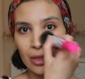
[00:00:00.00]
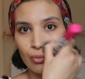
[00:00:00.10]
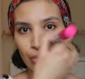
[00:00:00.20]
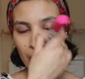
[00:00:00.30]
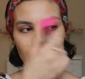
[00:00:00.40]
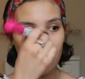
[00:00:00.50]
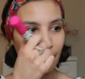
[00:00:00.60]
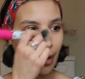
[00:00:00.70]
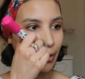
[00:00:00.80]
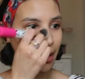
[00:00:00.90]
this brush
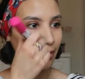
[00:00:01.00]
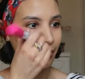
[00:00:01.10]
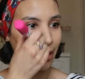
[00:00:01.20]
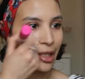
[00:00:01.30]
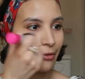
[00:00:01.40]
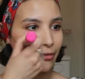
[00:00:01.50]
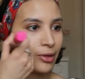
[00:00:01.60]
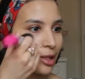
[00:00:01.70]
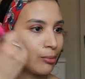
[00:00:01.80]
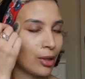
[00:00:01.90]
if you're looking for an
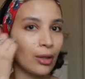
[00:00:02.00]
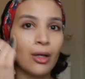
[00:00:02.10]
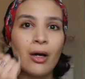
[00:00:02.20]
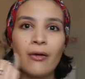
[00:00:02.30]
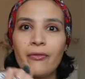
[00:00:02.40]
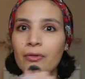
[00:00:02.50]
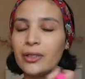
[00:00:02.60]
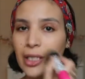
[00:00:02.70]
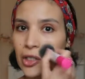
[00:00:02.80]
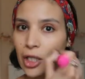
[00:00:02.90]
affordable
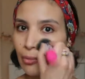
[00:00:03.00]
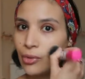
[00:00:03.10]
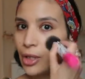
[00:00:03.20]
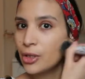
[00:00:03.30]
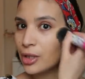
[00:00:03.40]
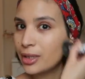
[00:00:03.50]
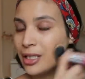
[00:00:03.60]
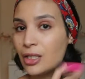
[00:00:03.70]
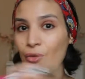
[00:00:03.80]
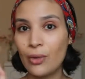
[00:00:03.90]
foundation brush.
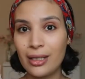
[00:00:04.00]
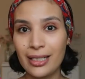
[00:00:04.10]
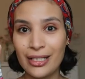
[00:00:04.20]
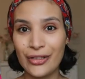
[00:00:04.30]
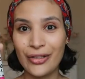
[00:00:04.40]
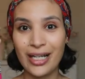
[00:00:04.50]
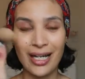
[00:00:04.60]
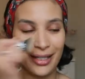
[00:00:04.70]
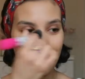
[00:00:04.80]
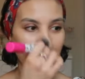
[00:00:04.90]
This one is your
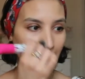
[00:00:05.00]
guy.